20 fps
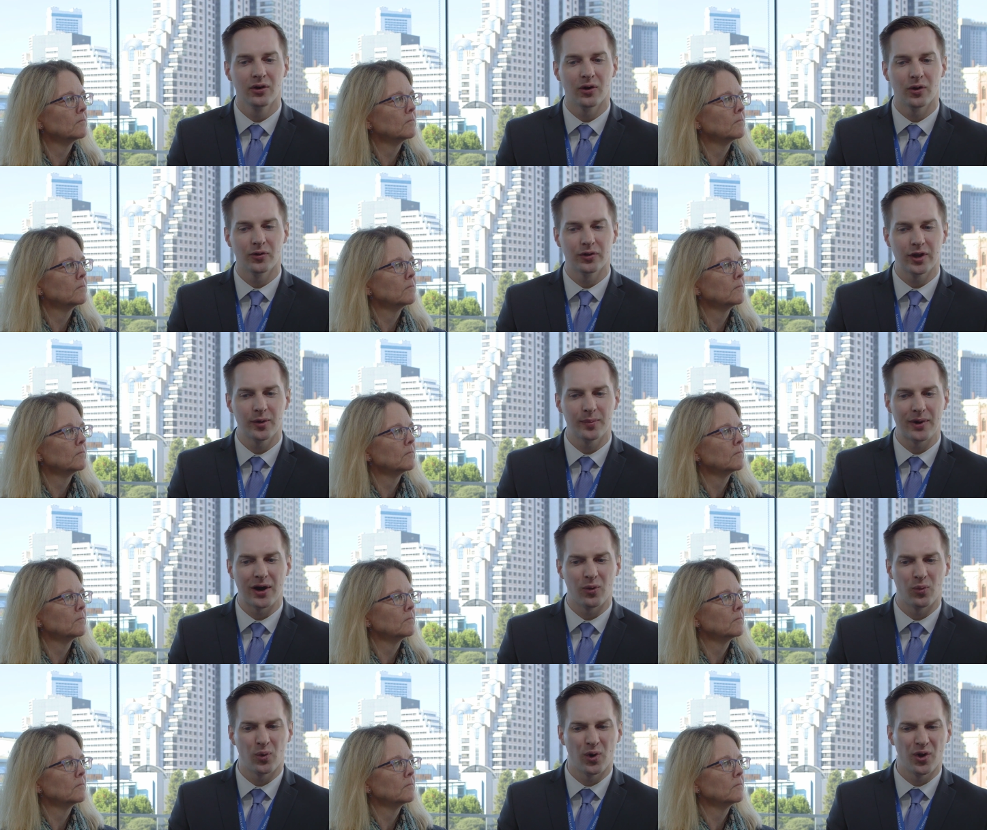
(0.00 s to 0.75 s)
Speaker 1: Only
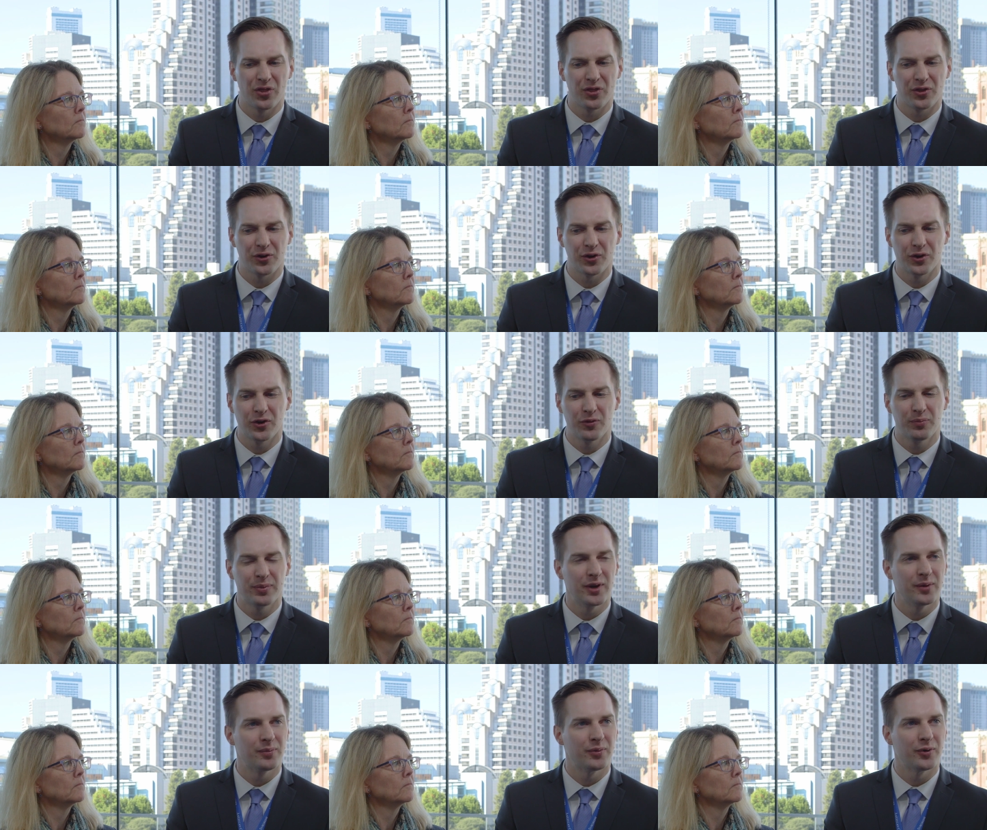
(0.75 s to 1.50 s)
about one third
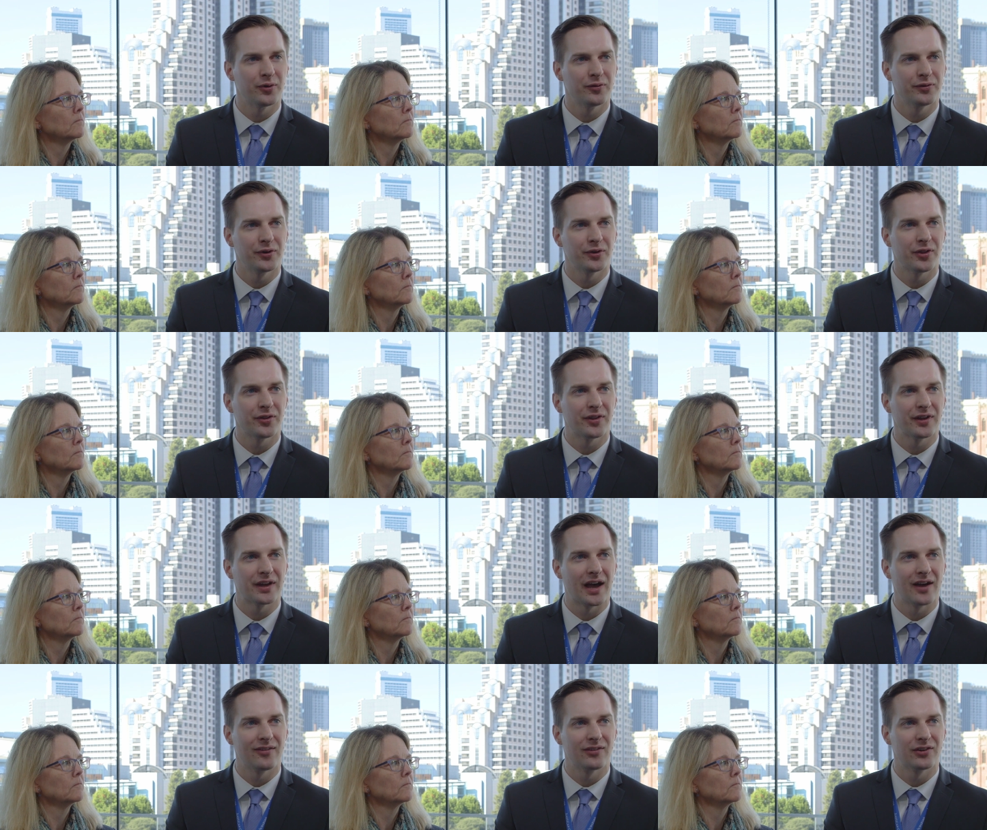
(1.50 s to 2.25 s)
of people feel that
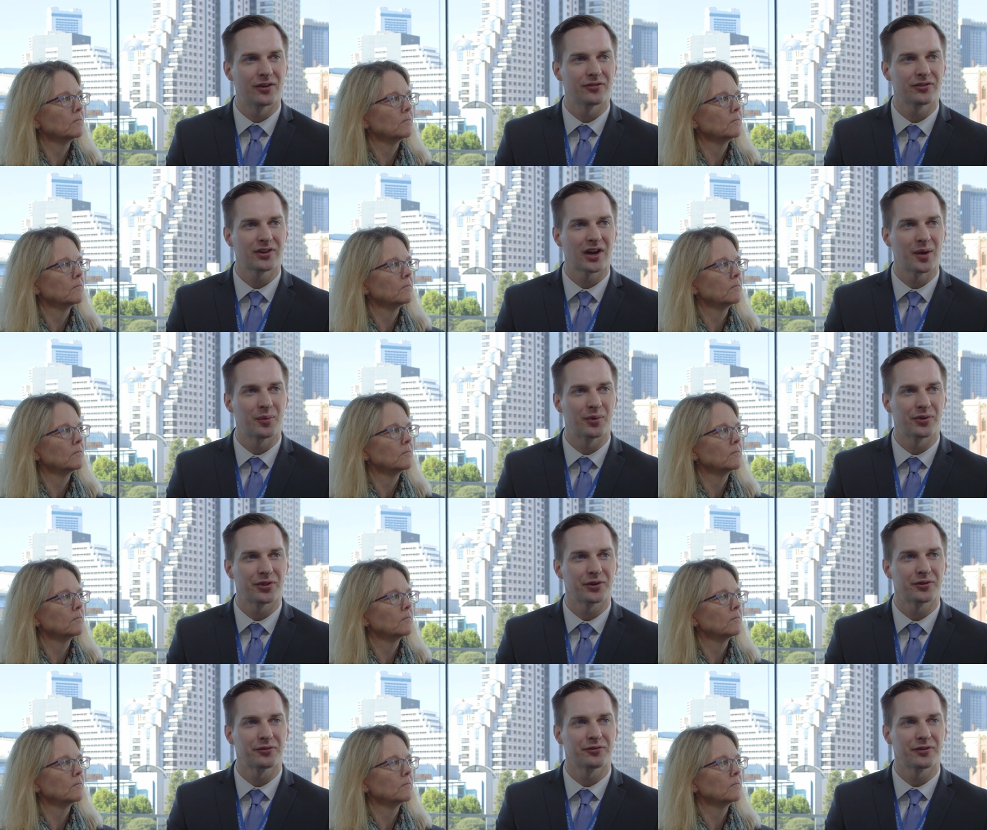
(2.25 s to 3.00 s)
they have enough time
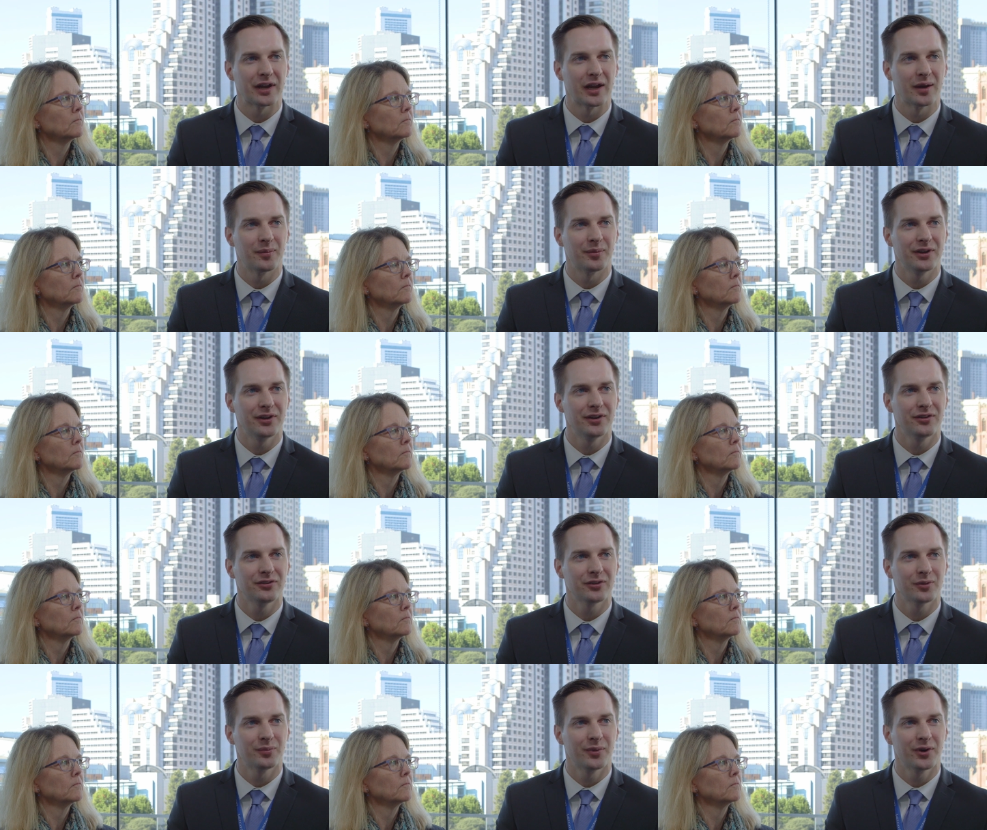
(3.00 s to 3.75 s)
with their
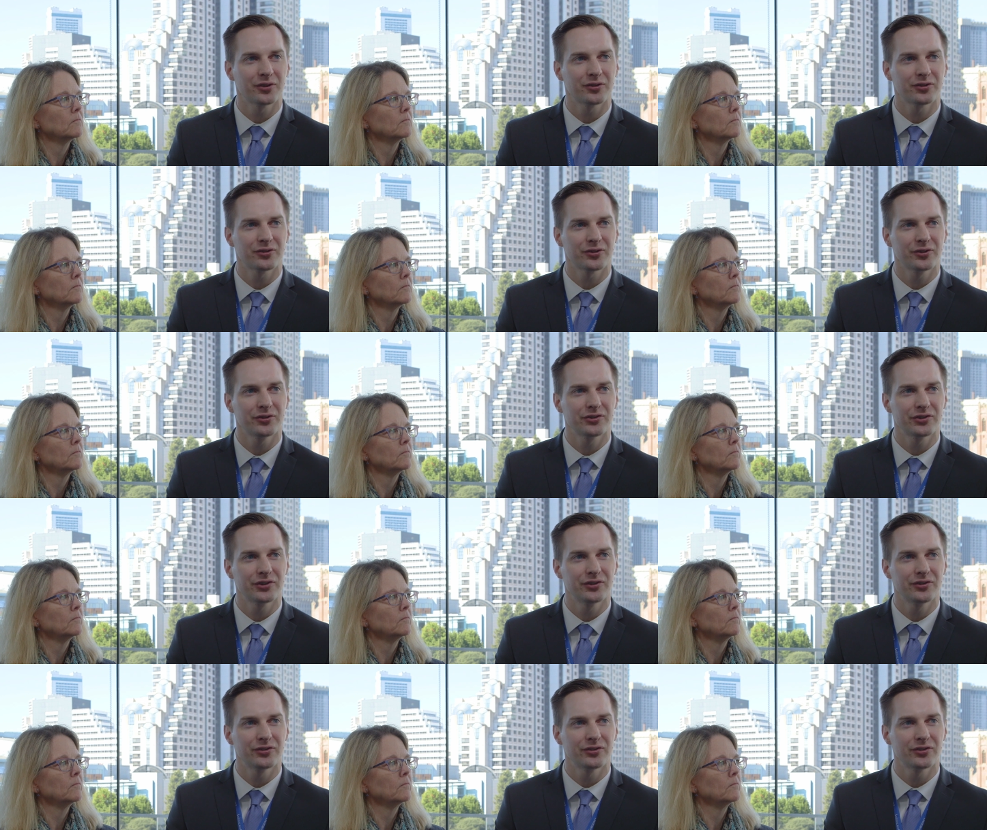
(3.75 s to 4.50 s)
families amongst
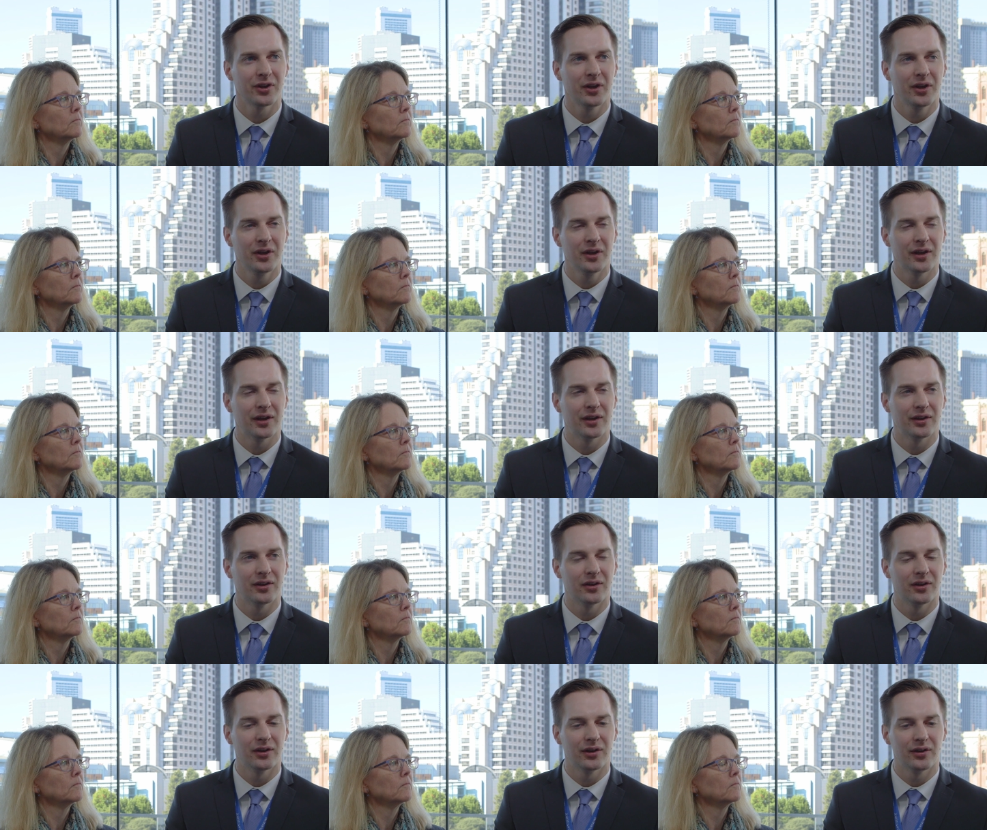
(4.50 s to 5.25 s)
surgeons,
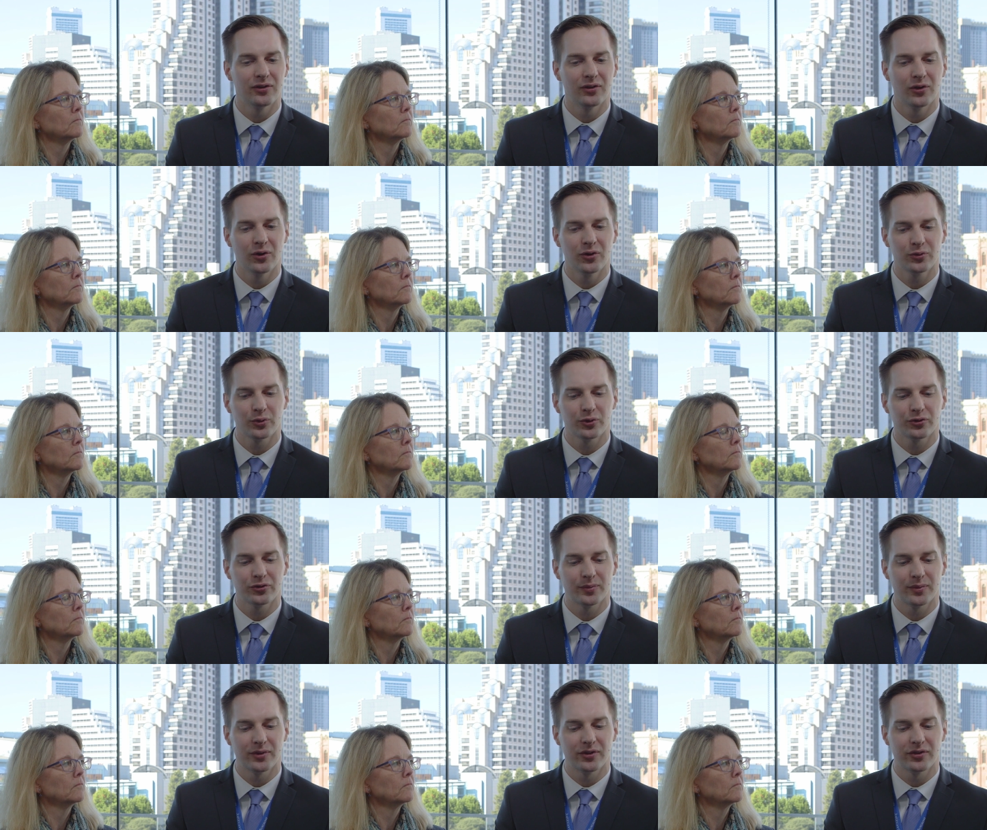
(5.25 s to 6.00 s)
and, and those were
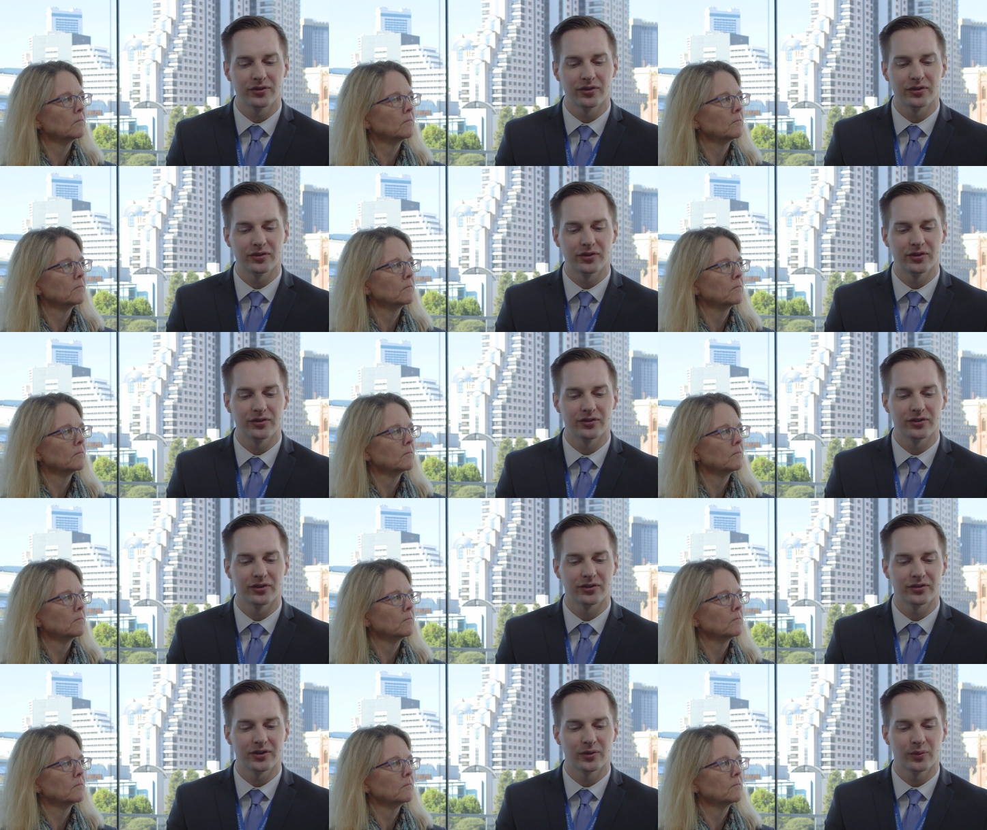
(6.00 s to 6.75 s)
some of the
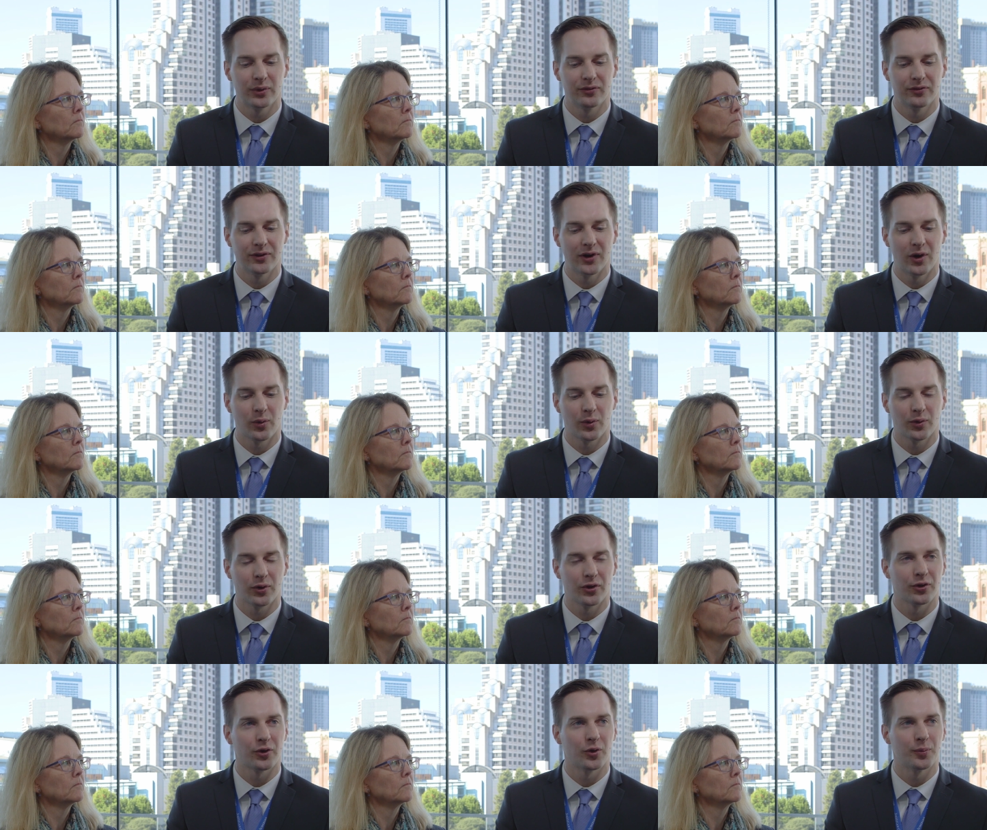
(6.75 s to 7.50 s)
statistics that we felt
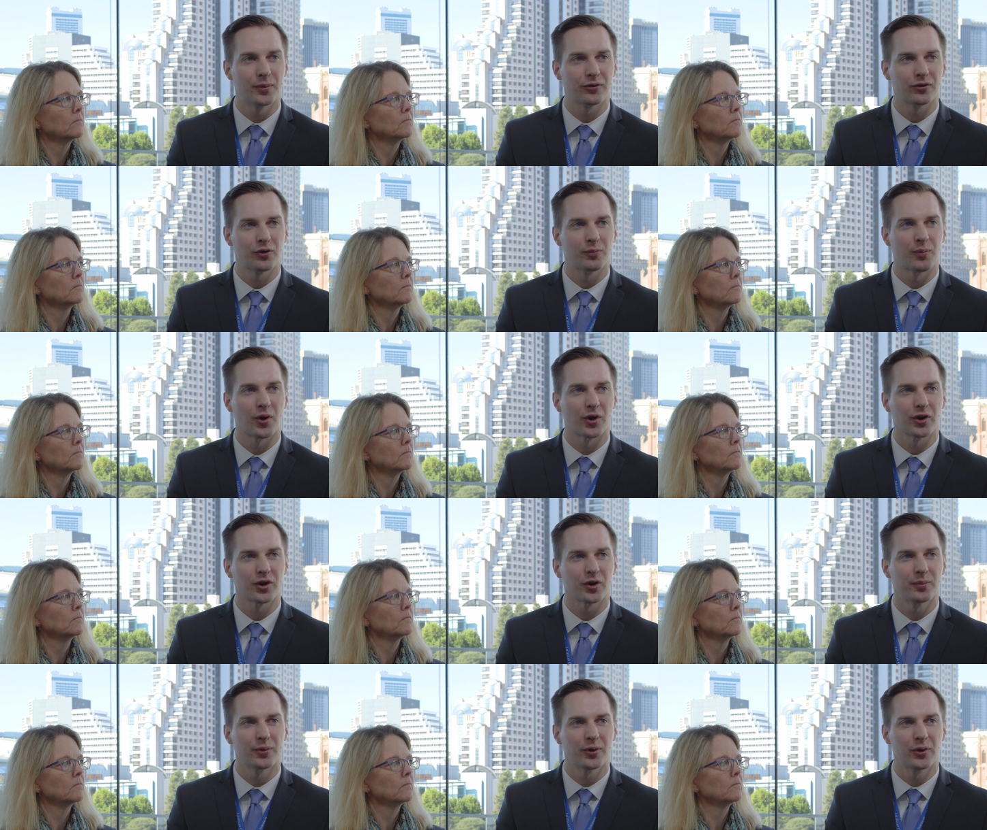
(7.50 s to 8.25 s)
were a little bit
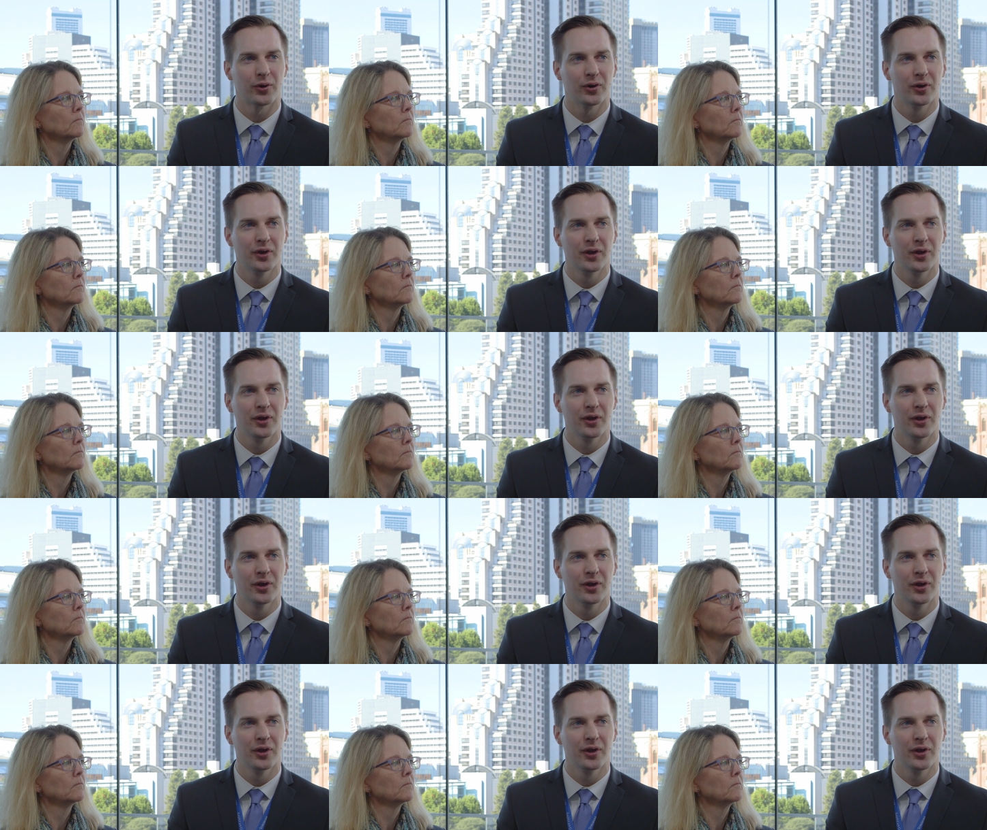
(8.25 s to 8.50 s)
remarkable.